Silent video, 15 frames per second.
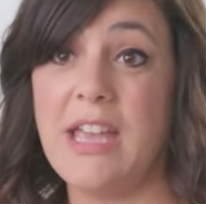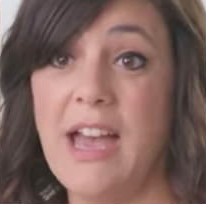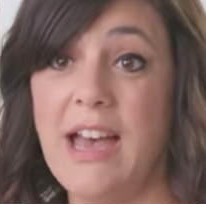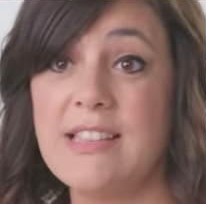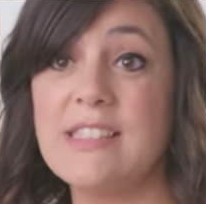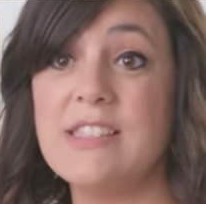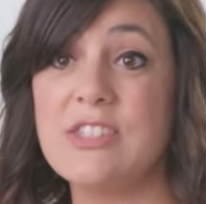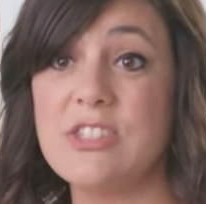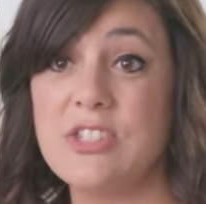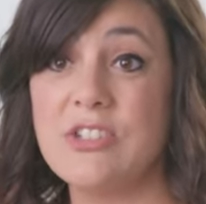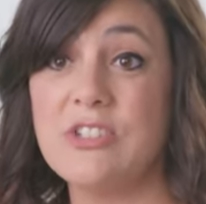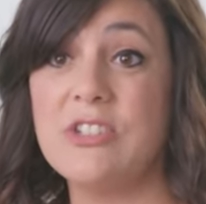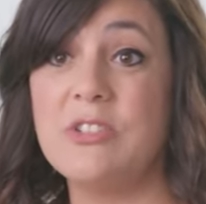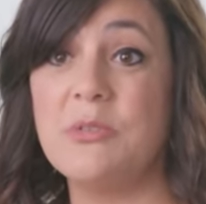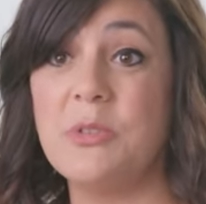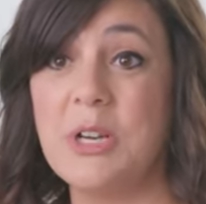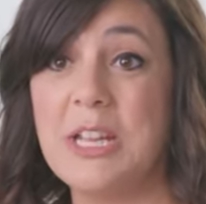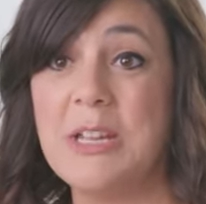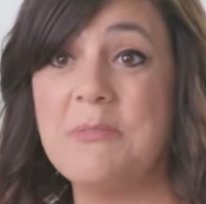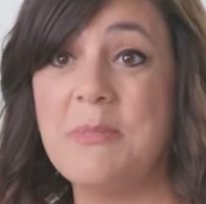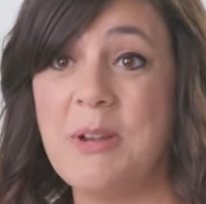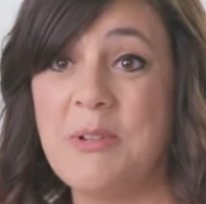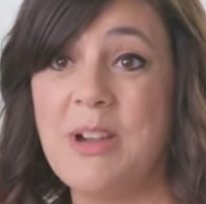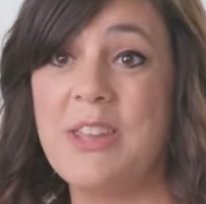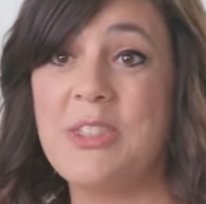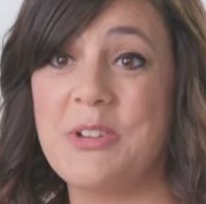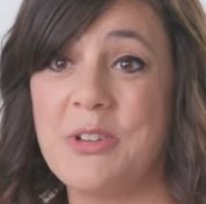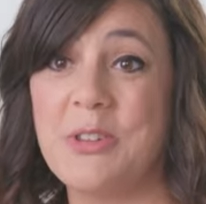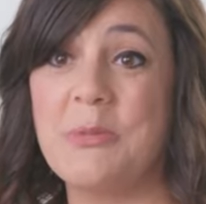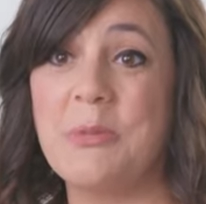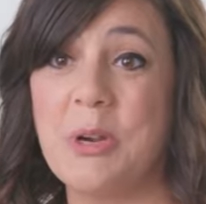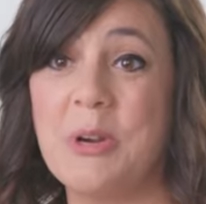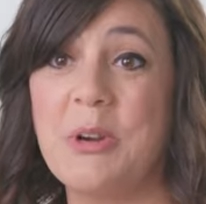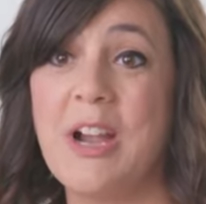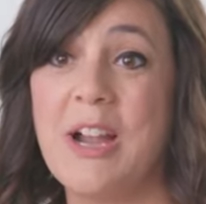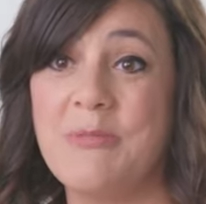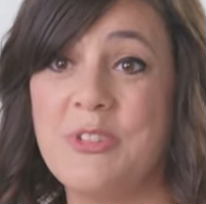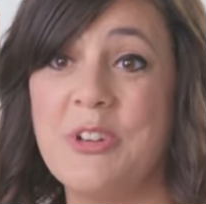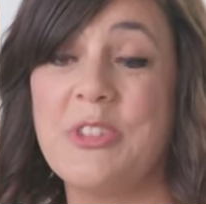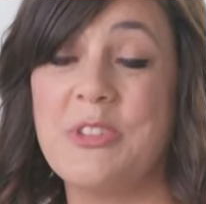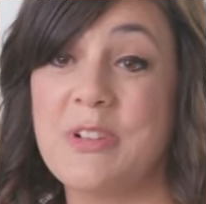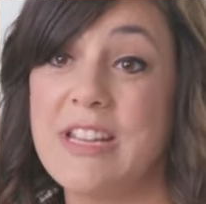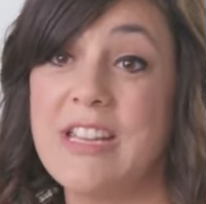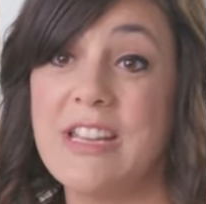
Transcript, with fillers: as a student working my way through the program for three